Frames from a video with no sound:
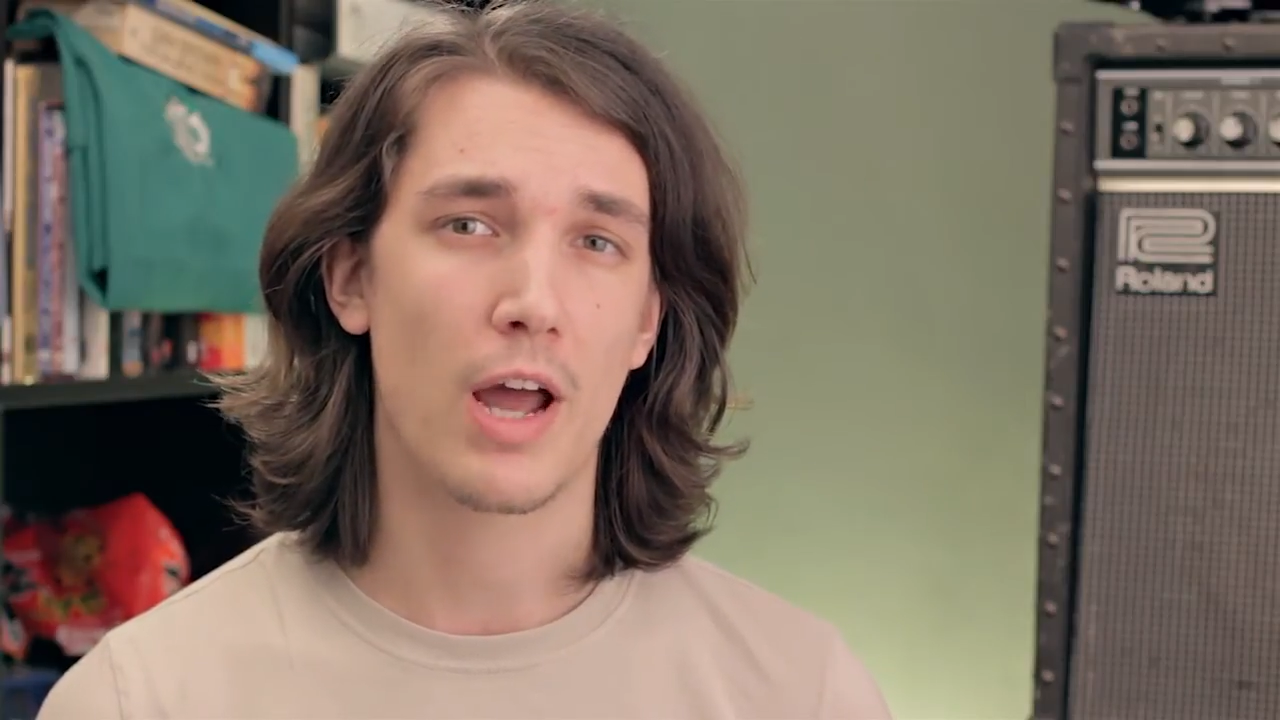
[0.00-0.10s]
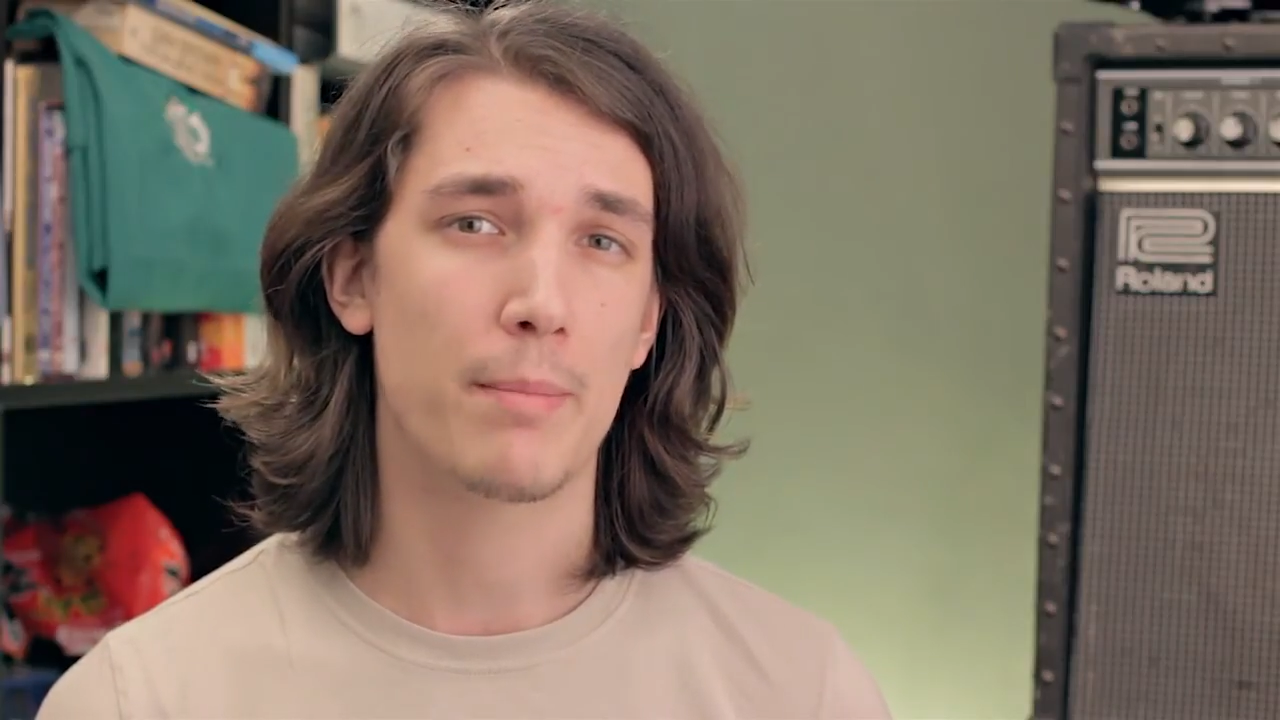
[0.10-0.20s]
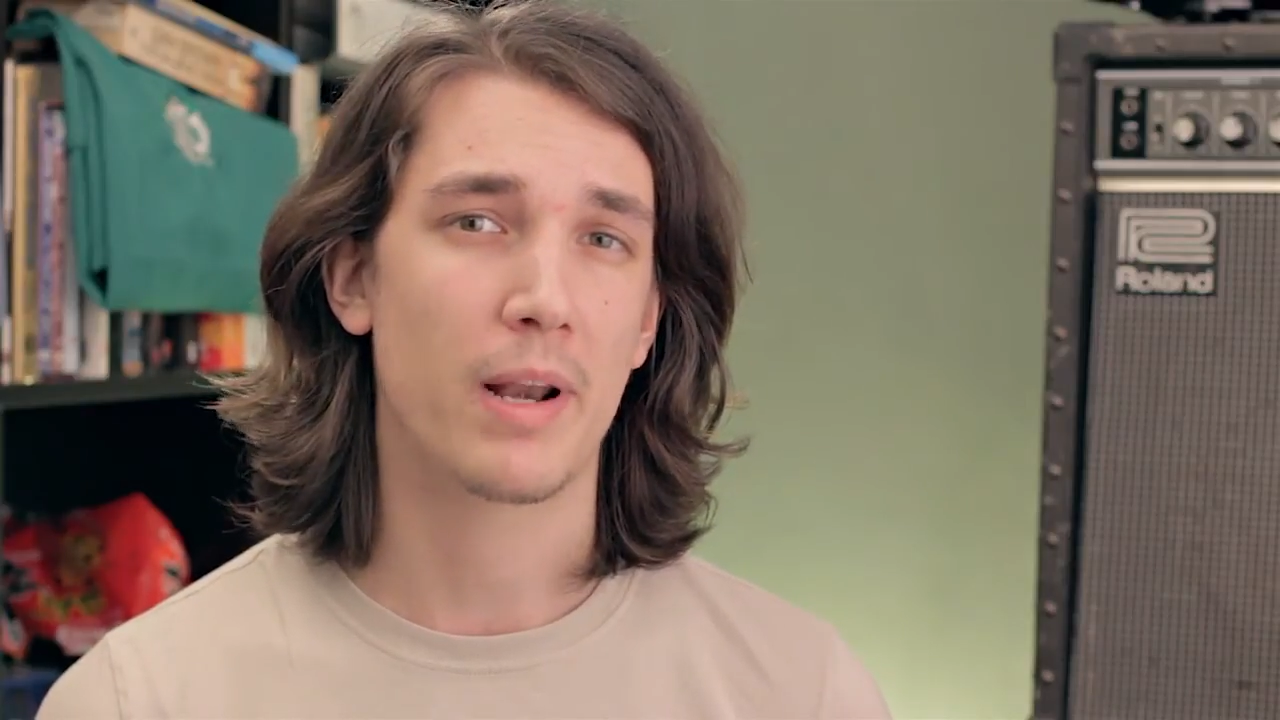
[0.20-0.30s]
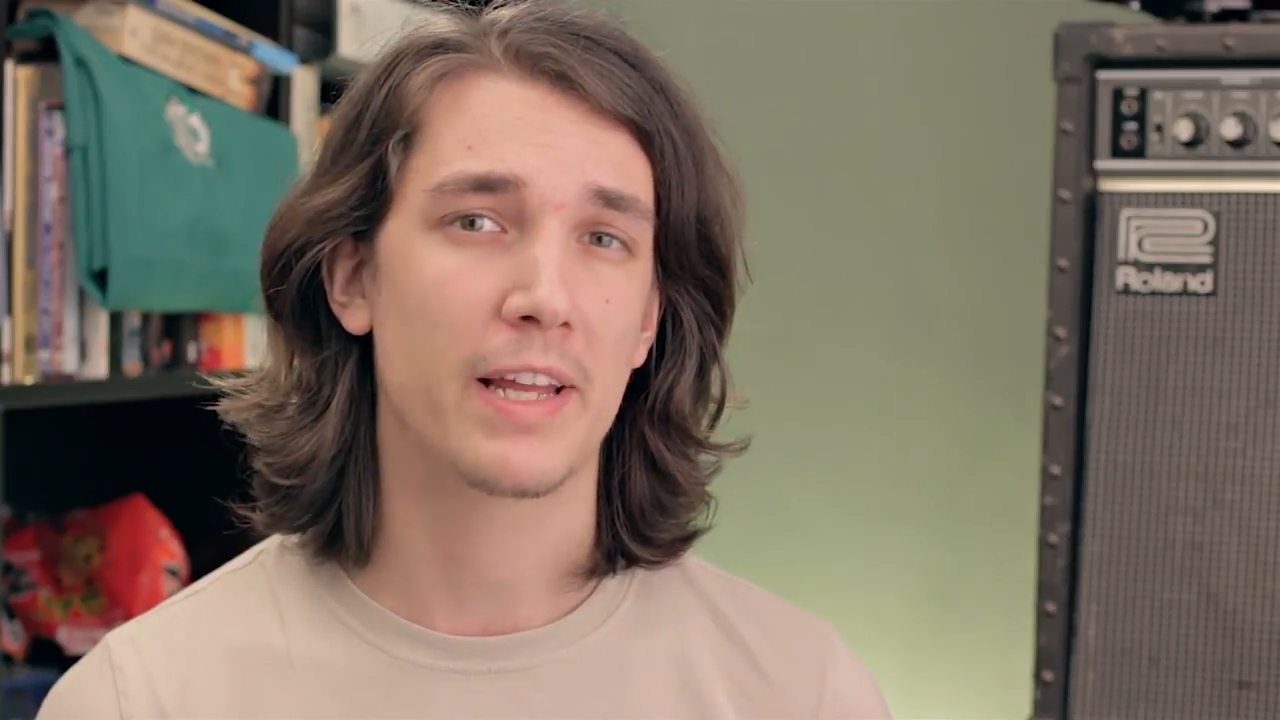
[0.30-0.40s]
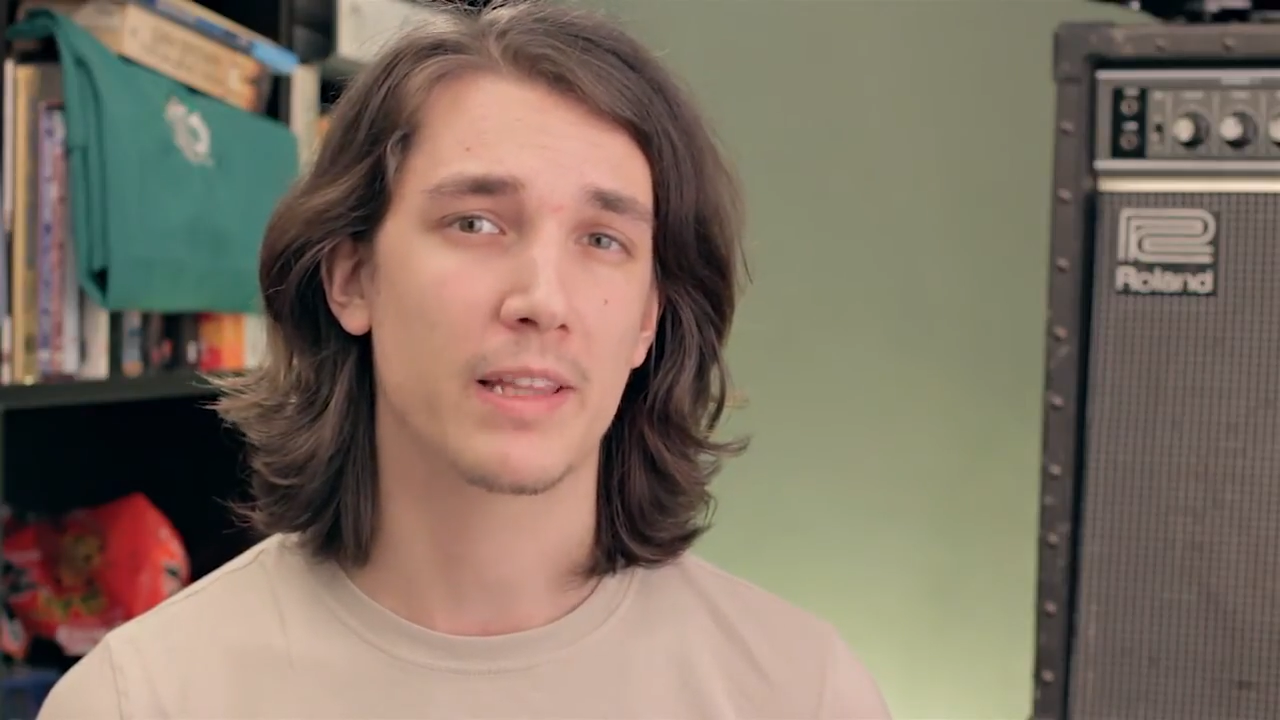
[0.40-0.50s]

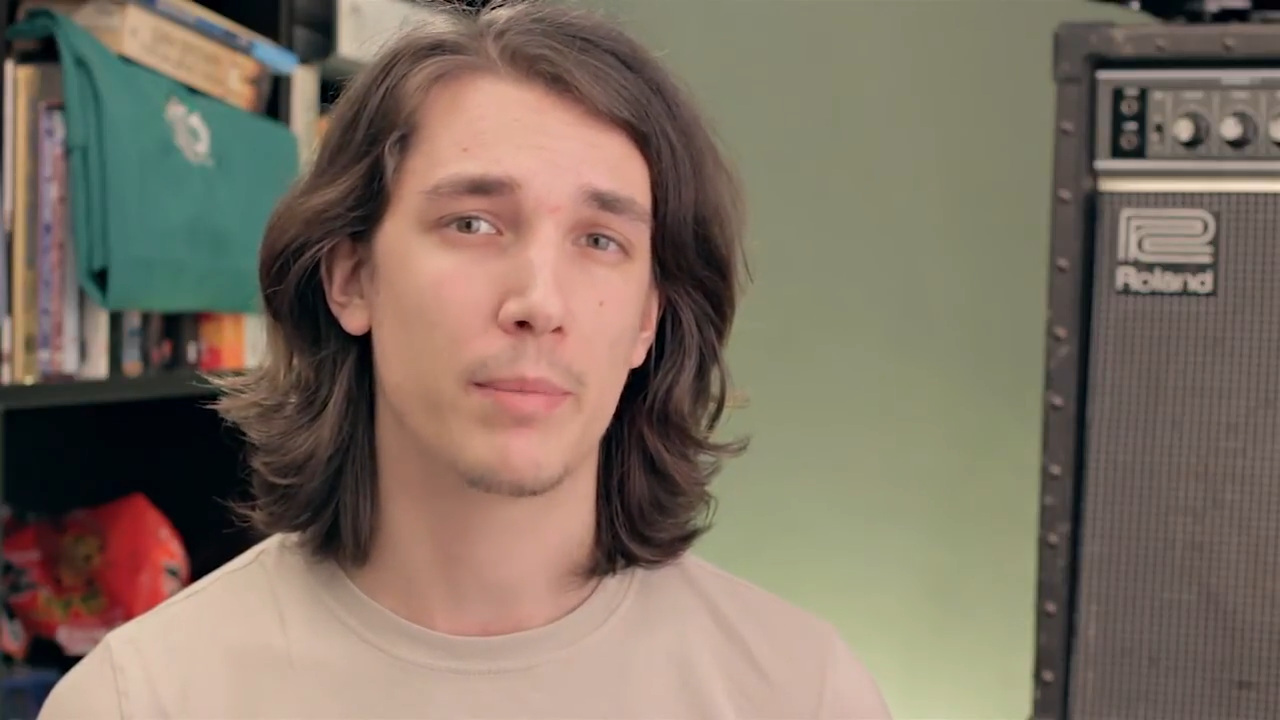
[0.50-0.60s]
I'm playing the